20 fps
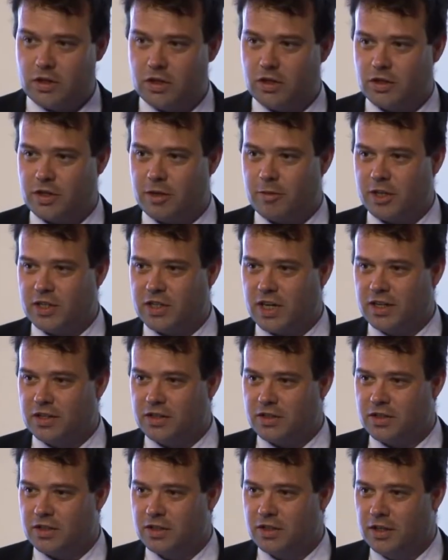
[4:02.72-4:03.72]
Does that make
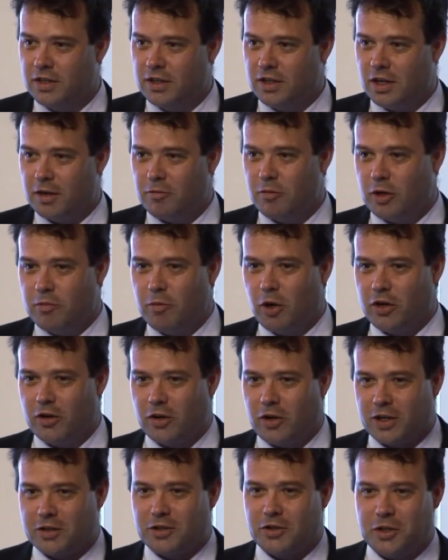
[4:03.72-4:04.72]
sense? You might
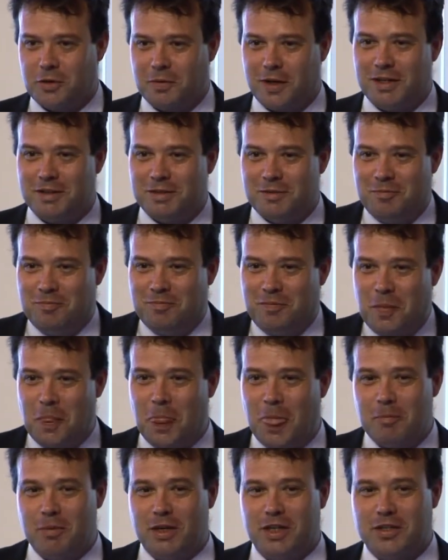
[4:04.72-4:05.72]
not know how to do it,
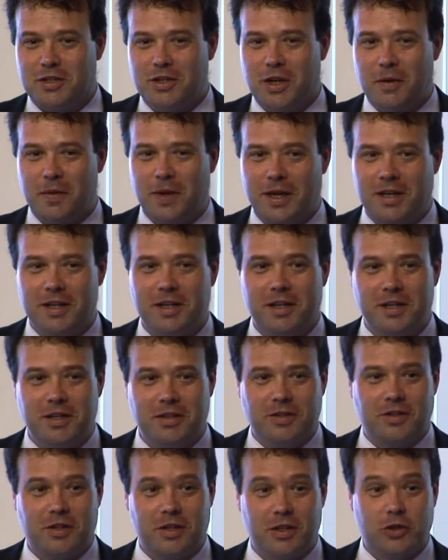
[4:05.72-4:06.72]
but it's knowing
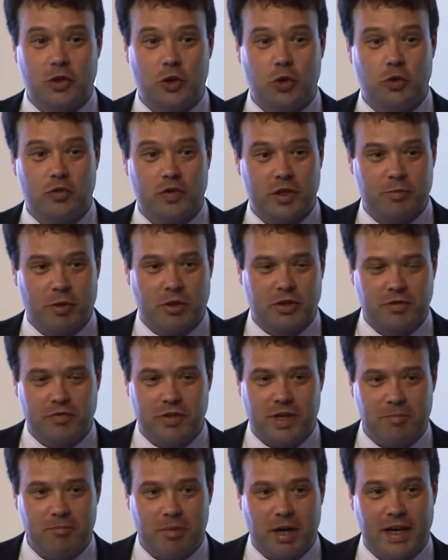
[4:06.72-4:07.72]
that it's called a responsive
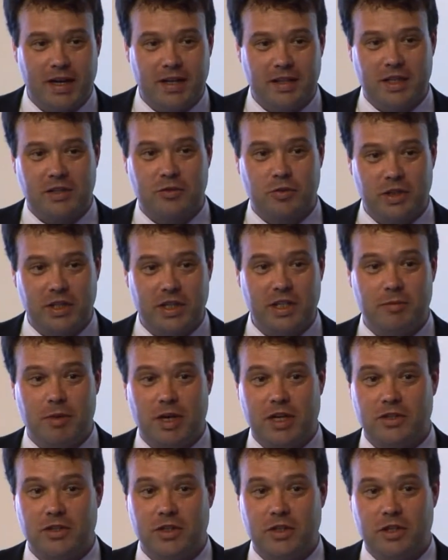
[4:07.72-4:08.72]
template, and that's what you need to
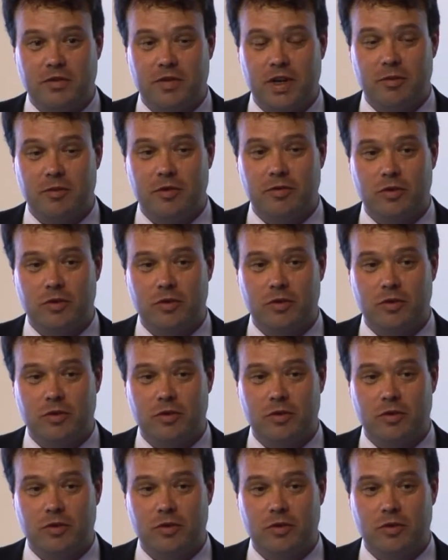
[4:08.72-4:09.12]
be asking your developer